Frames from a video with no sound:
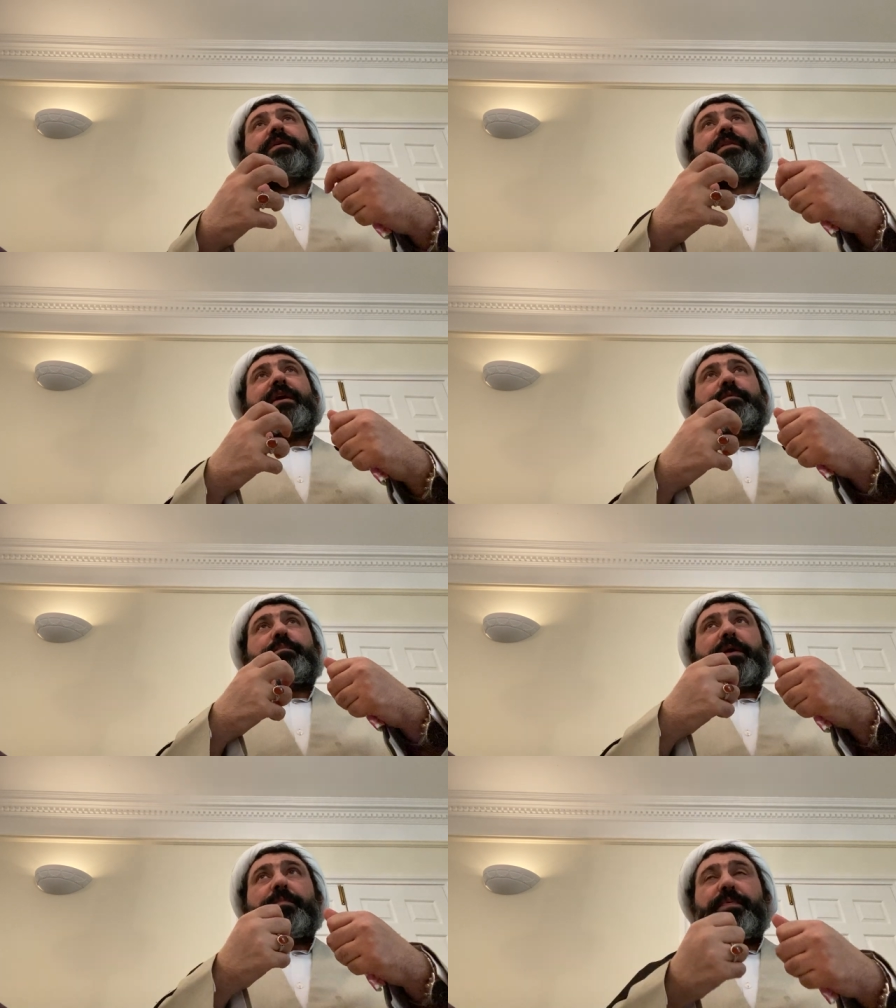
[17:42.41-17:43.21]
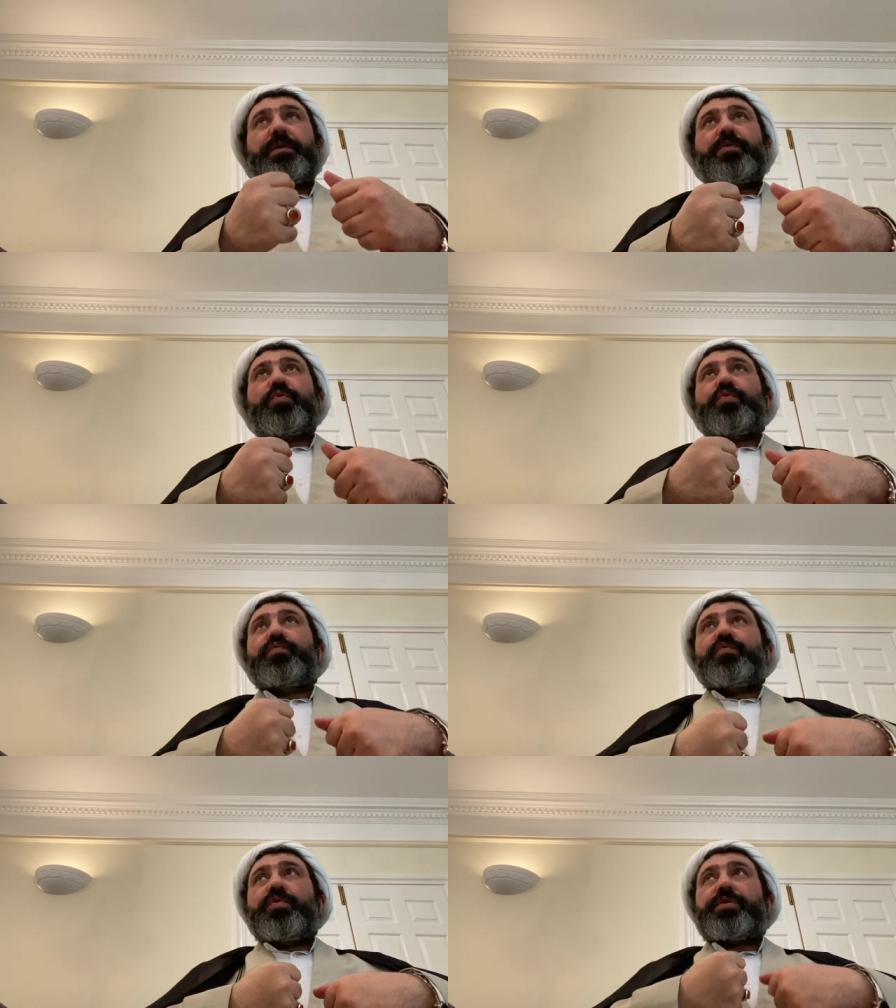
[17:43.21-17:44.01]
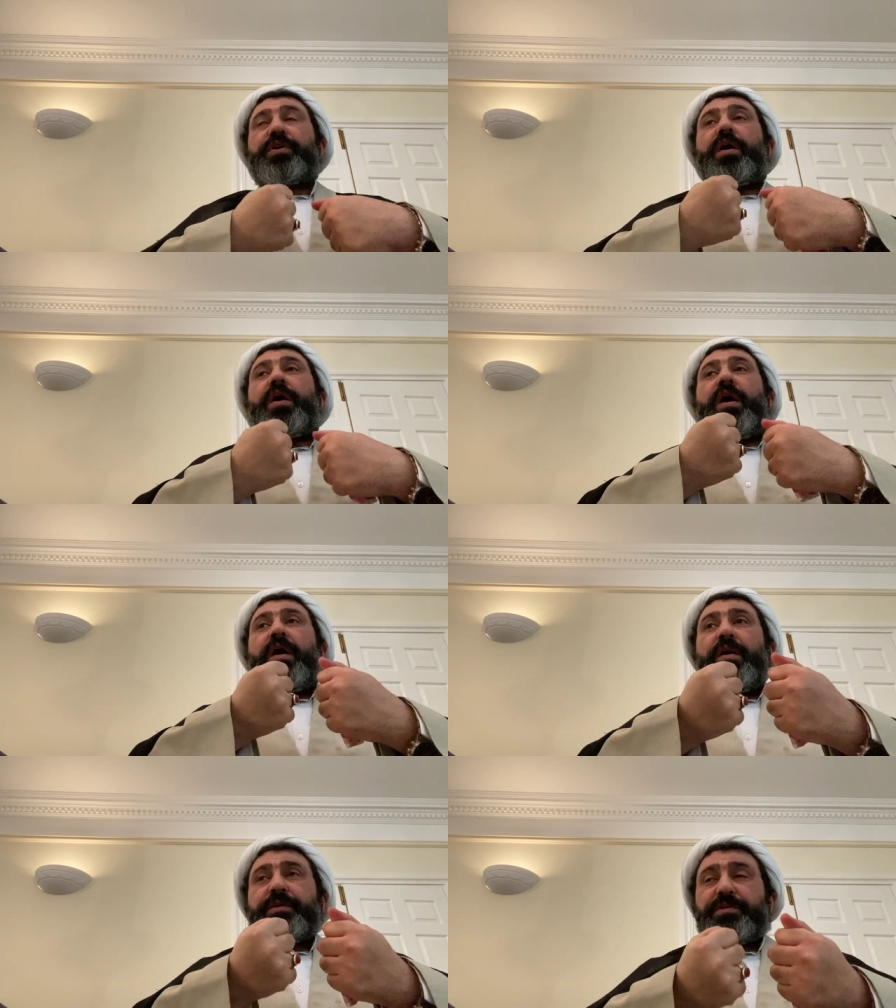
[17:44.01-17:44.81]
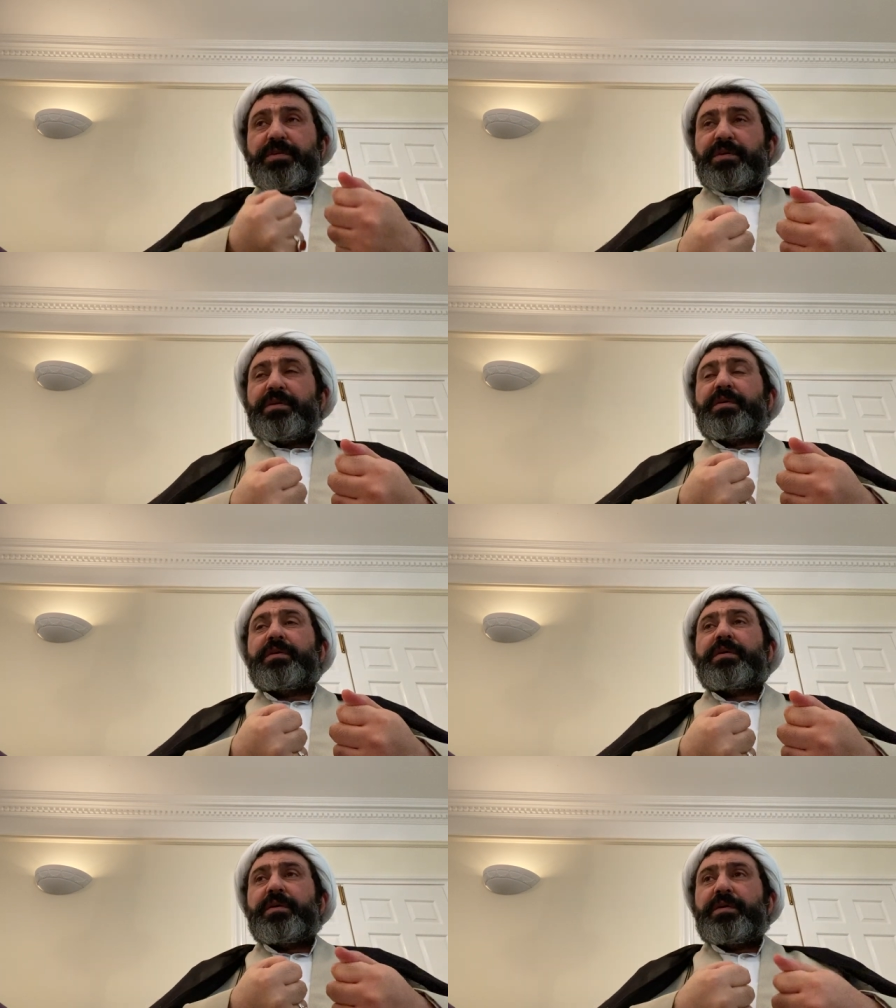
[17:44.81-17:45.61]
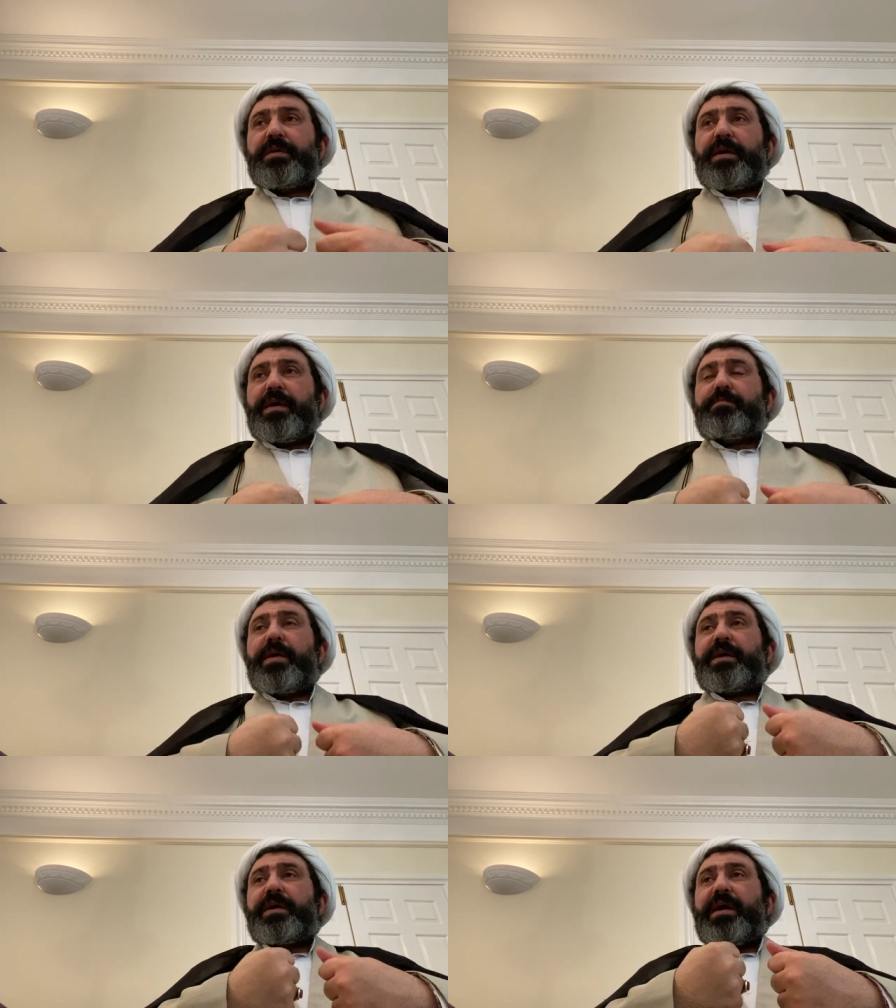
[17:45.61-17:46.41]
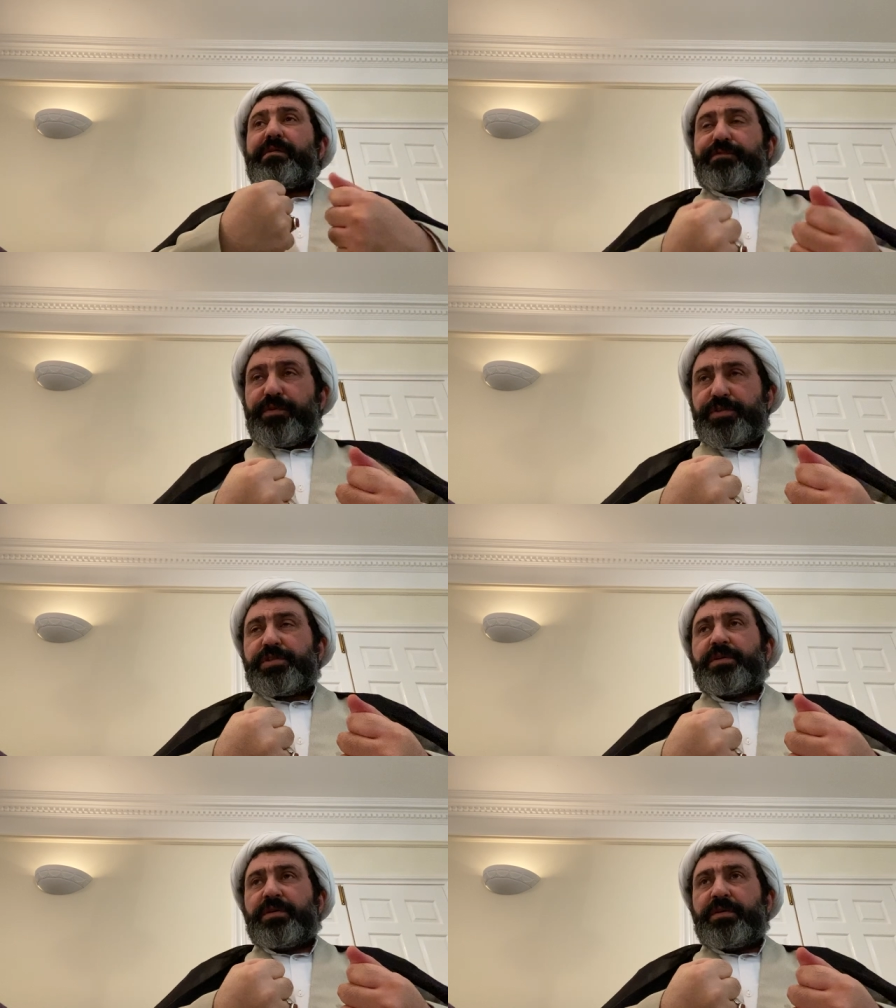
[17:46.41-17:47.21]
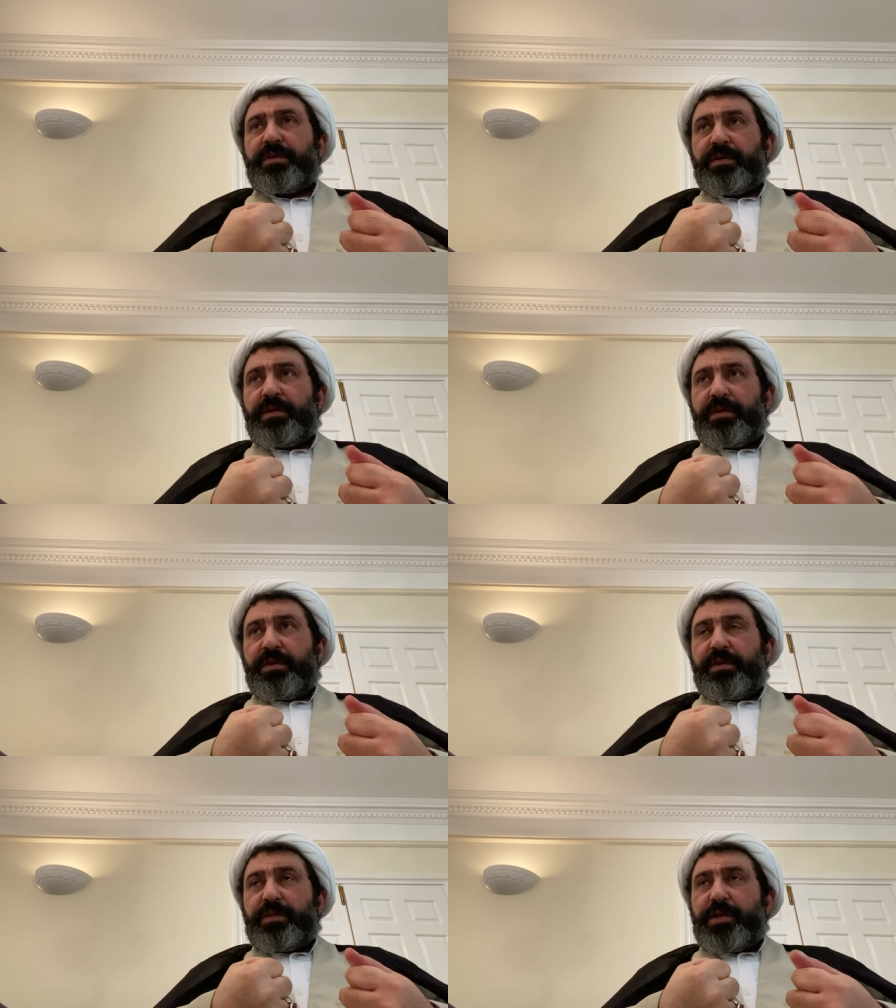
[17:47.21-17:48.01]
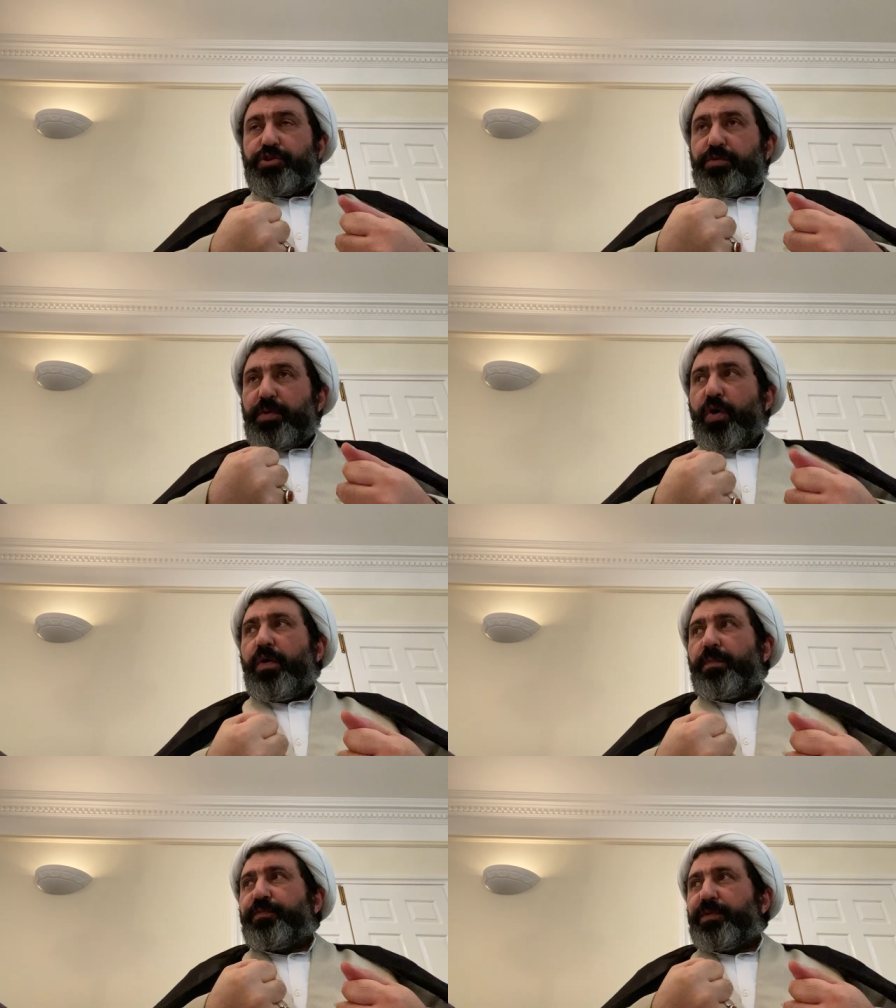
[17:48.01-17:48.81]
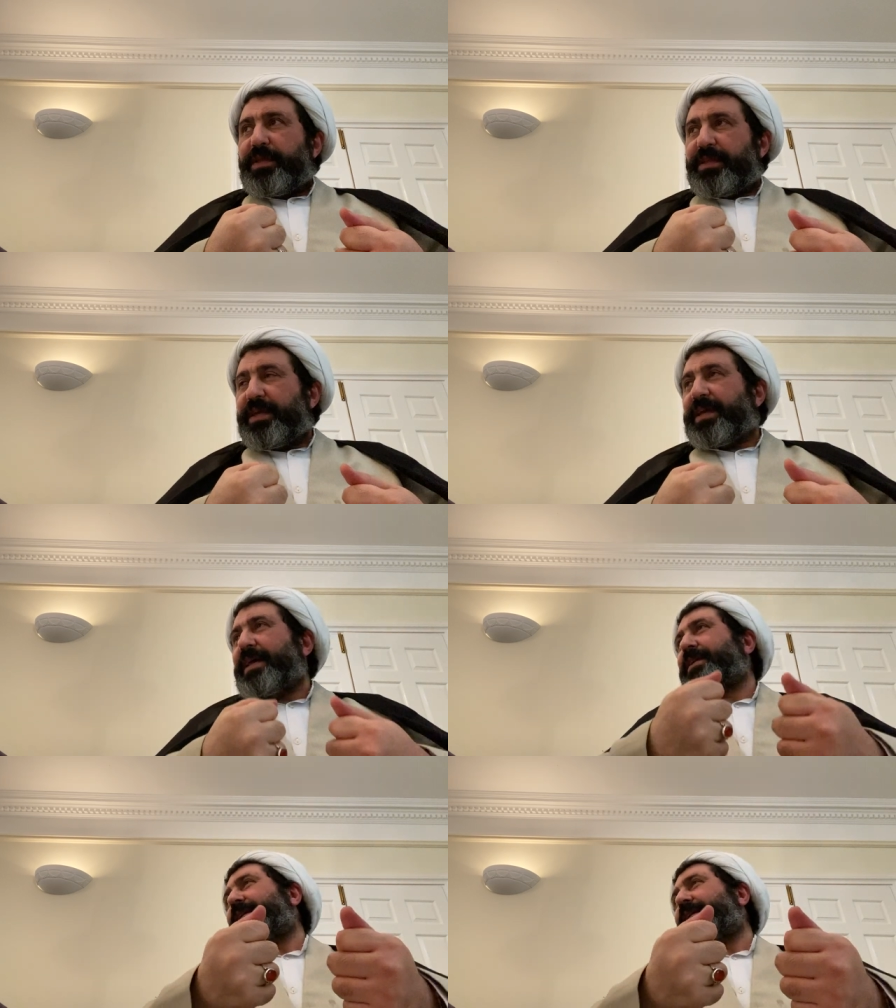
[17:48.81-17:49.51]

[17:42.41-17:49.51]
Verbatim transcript: that people who work hard and make efforts, they should be hopeful that they can